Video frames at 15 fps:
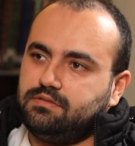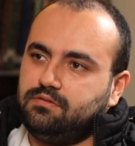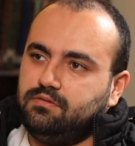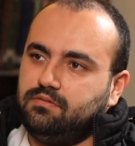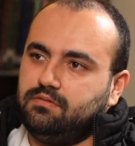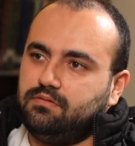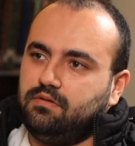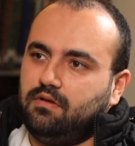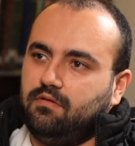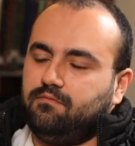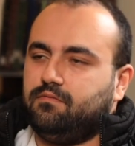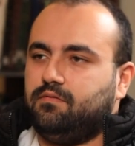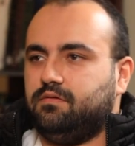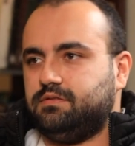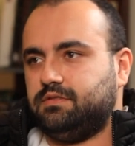good,
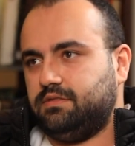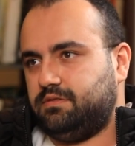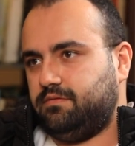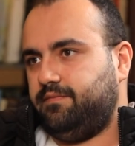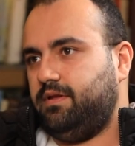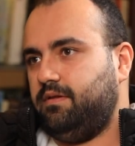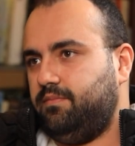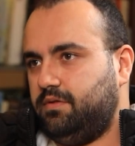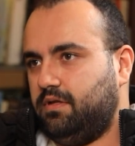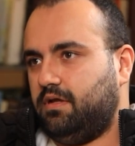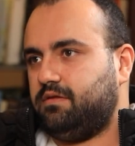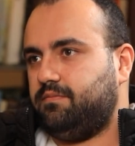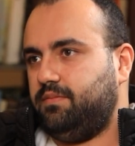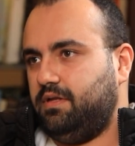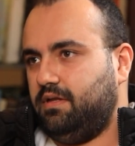of course it will
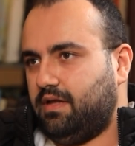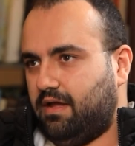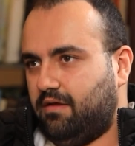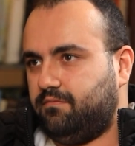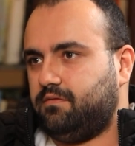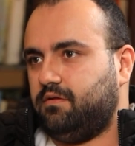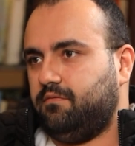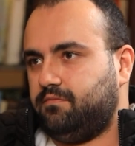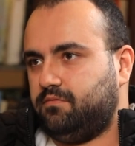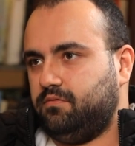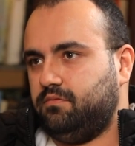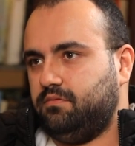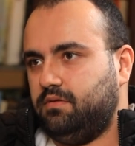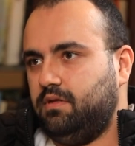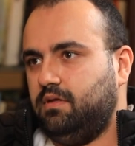not be out of
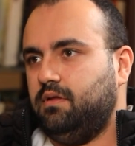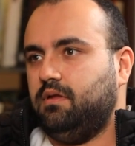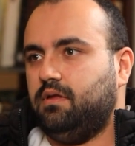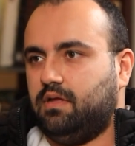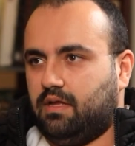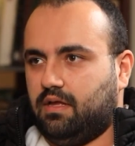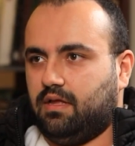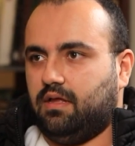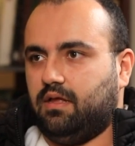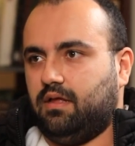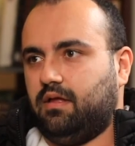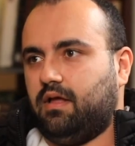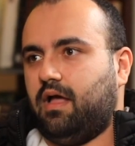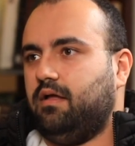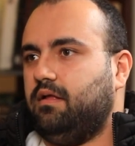tune
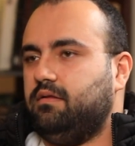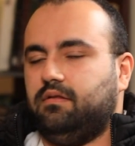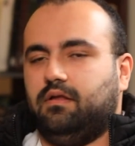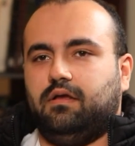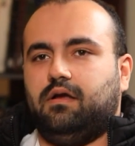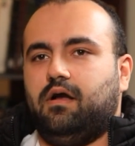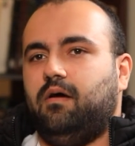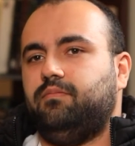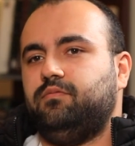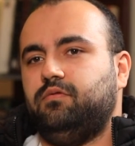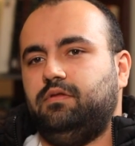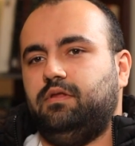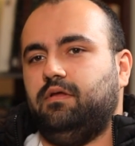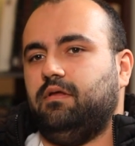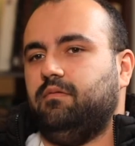like up to
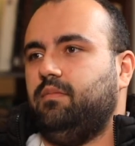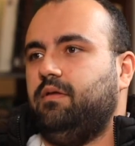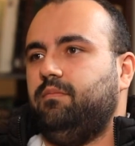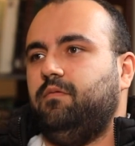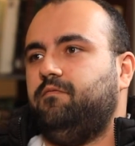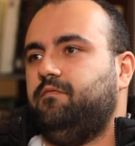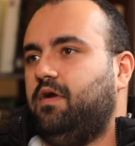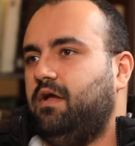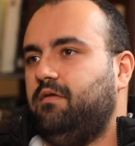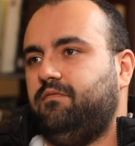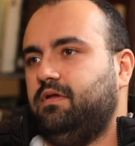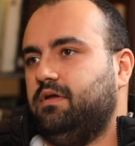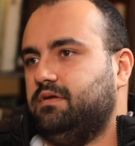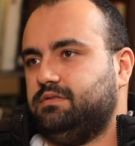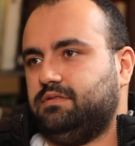the maybe 5
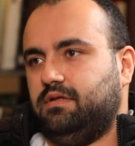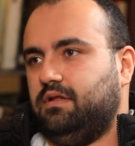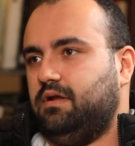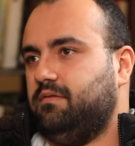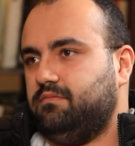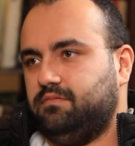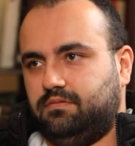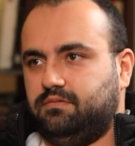years around.